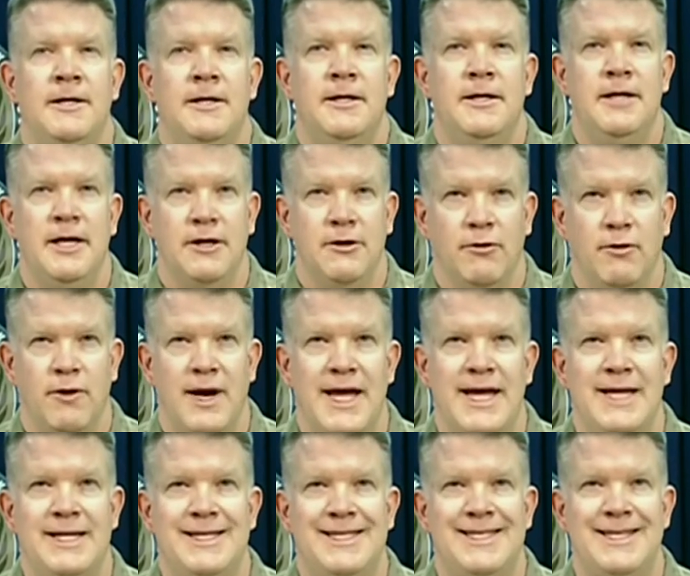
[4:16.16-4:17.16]

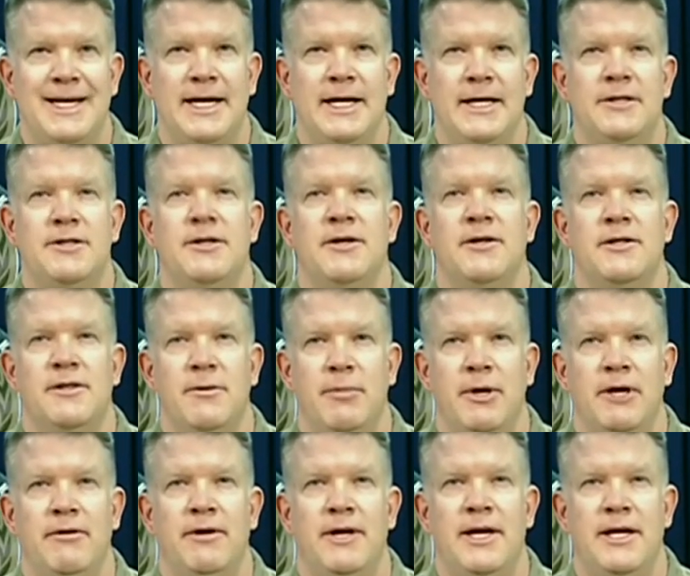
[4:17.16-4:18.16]
degrades ISIL's
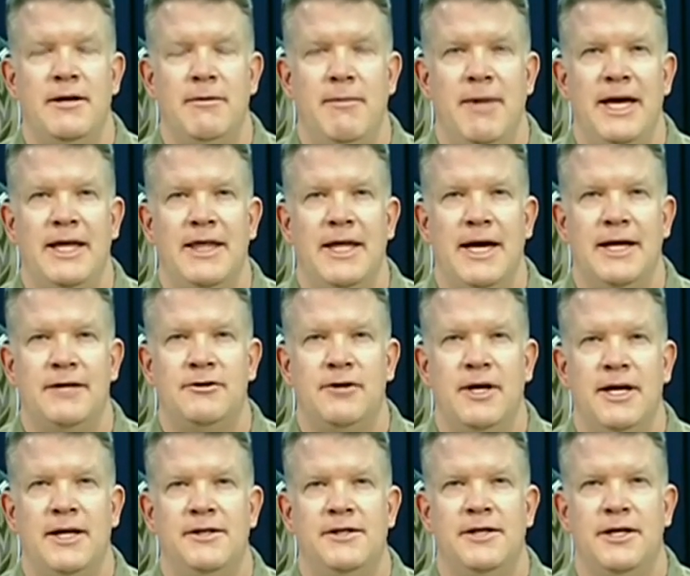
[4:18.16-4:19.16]
ability to make that
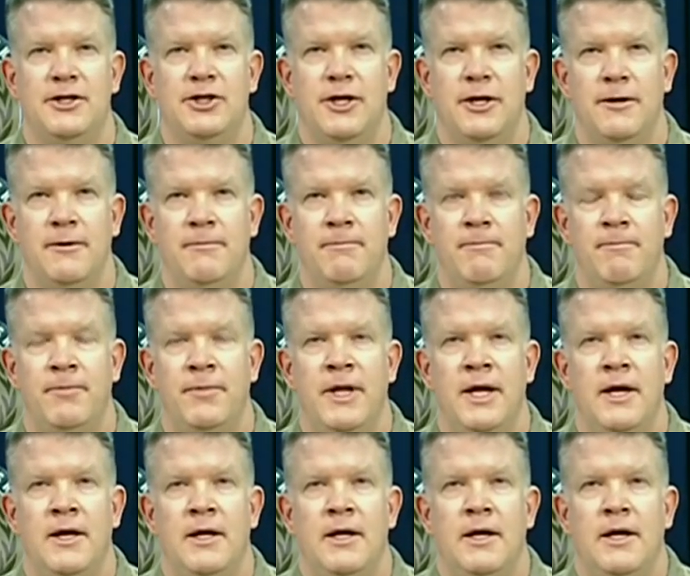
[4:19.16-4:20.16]
transition.
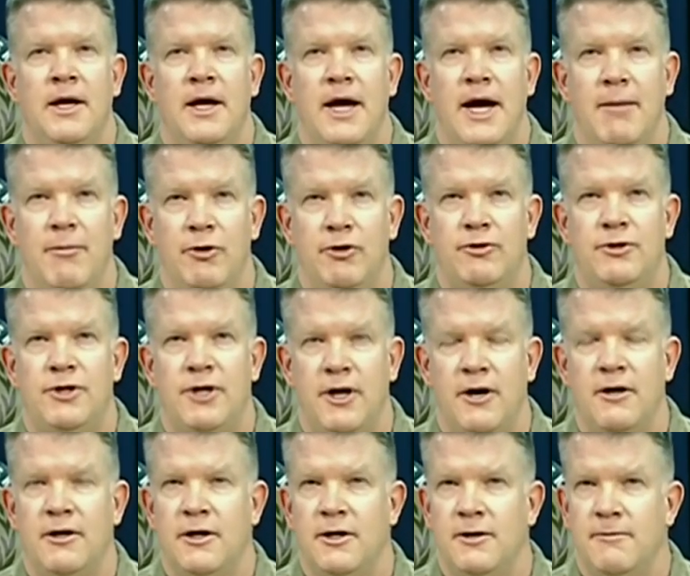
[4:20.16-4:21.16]
Abu
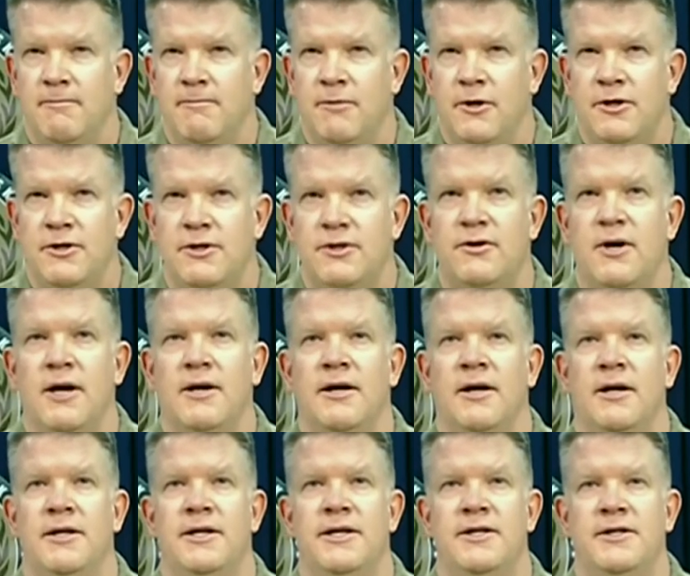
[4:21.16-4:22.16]
Turk struck
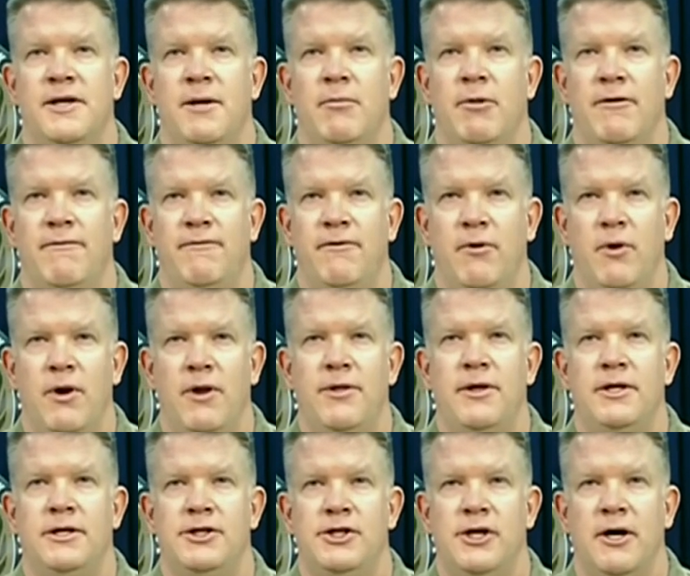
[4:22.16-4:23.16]
on December 4th
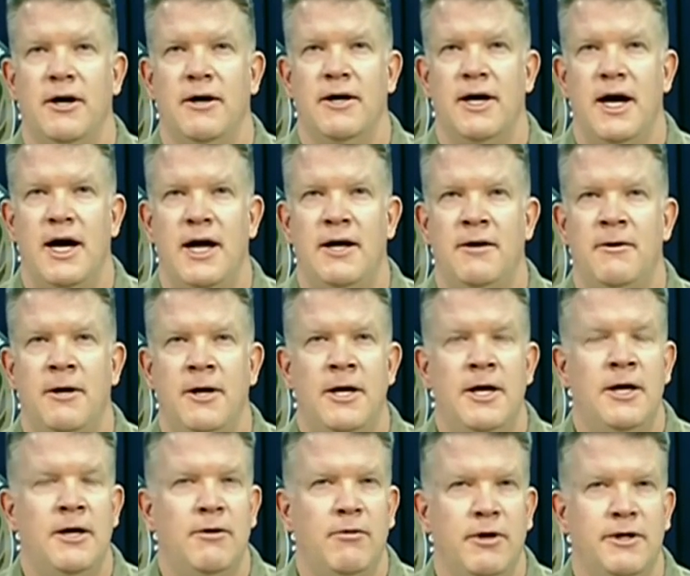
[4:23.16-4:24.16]
in Sharkat
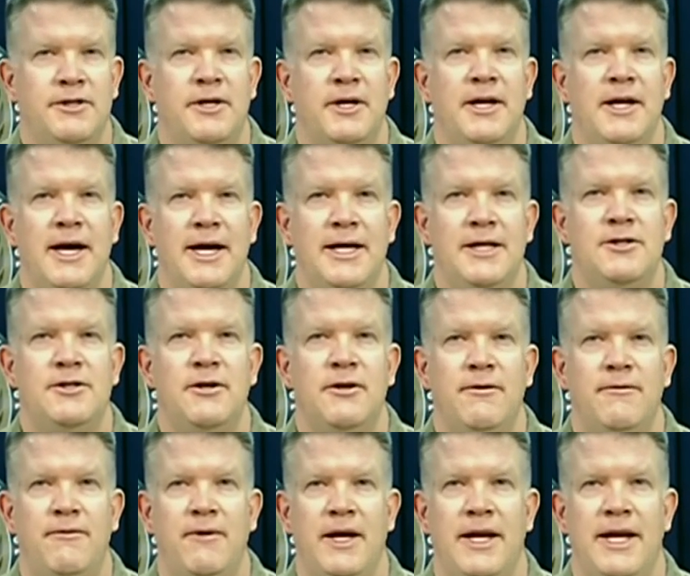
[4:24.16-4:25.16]
was an
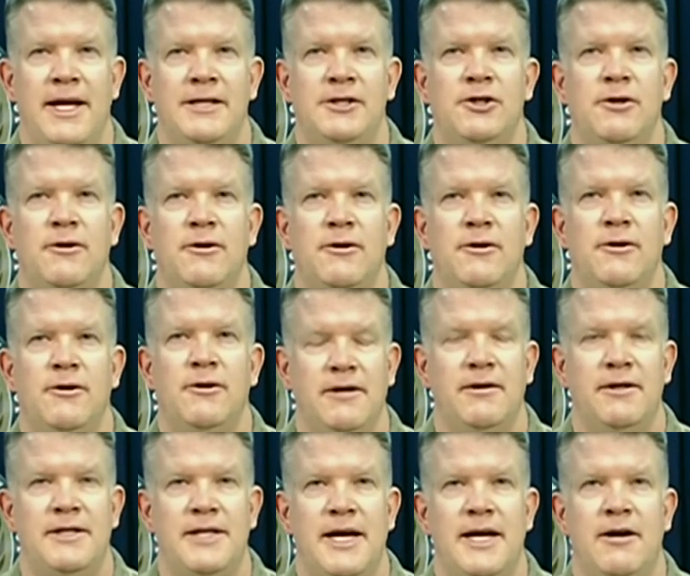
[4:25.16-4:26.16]
ISIL financial
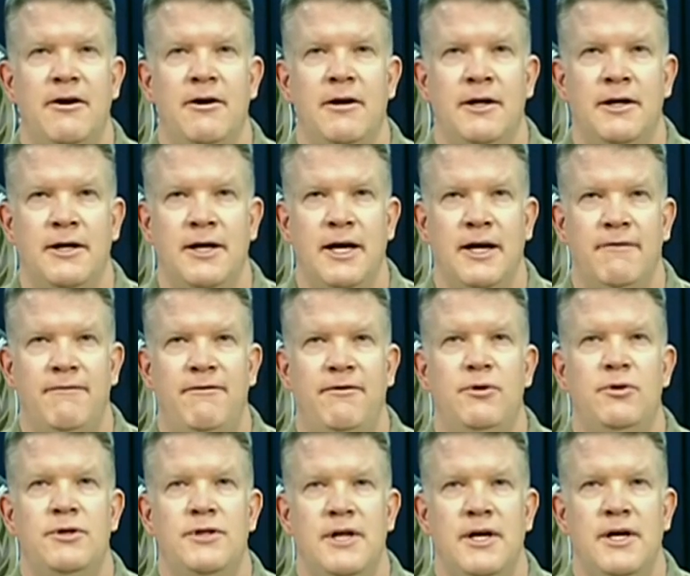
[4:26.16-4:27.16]
facilitator in
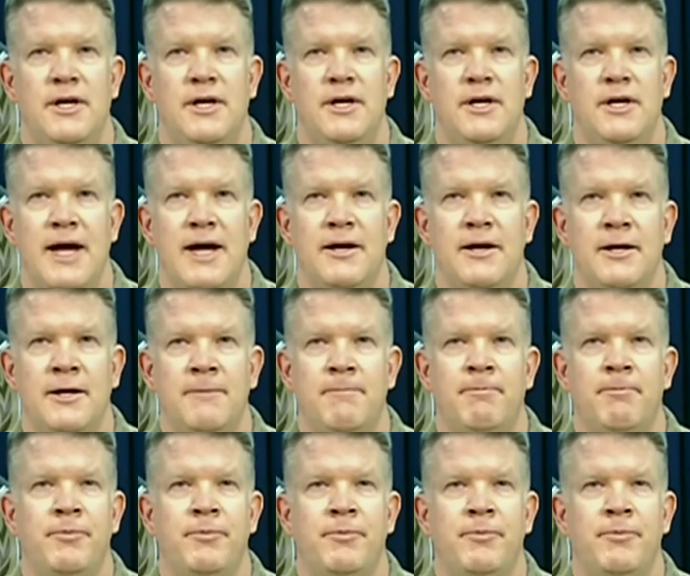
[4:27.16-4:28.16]
Confusa, Iraq,
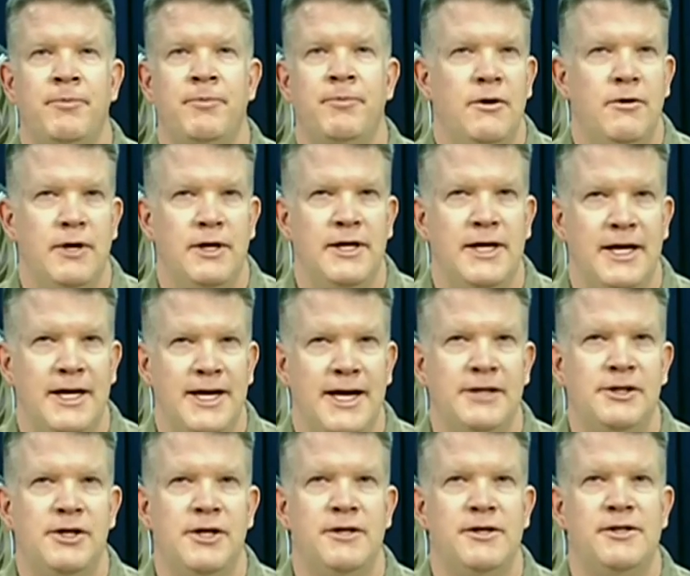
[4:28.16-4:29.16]
who had
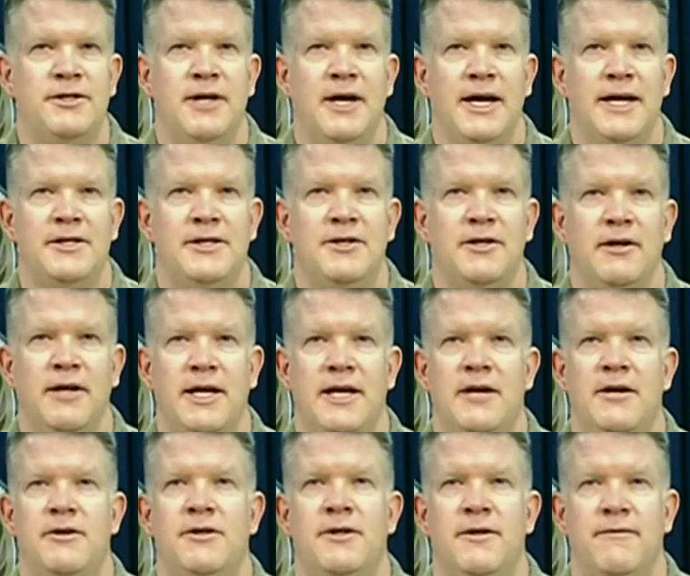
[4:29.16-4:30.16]
connections to ISIL
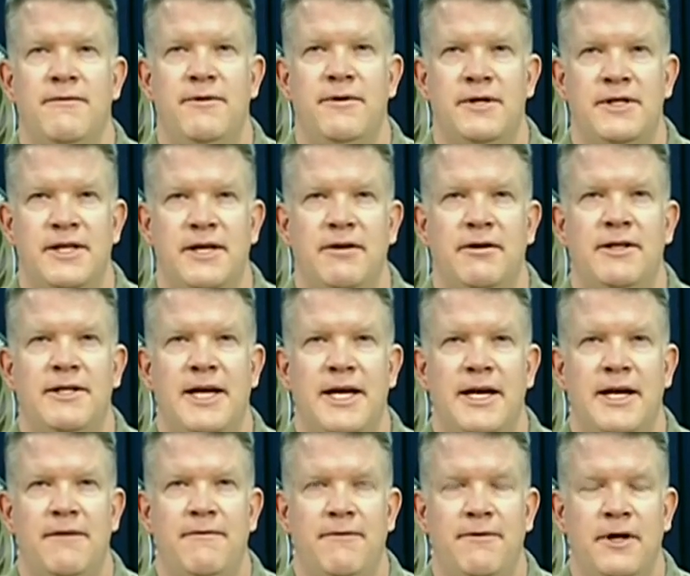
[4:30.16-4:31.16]
leaders and
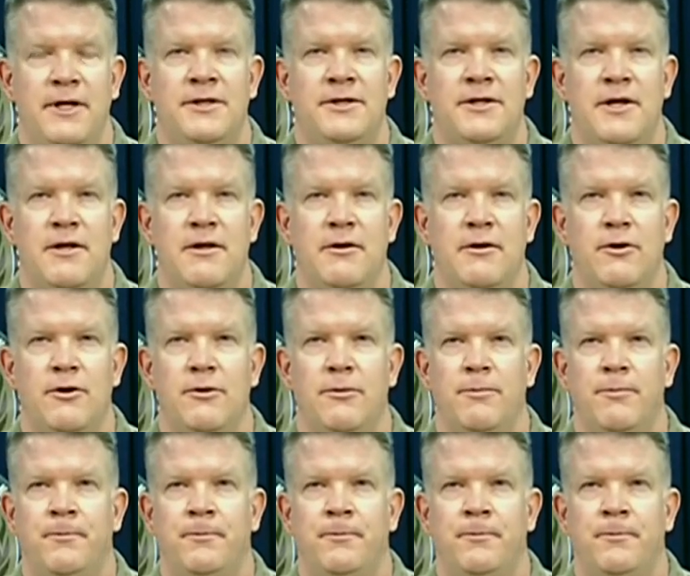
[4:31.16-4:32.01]
facilitated funds to the group.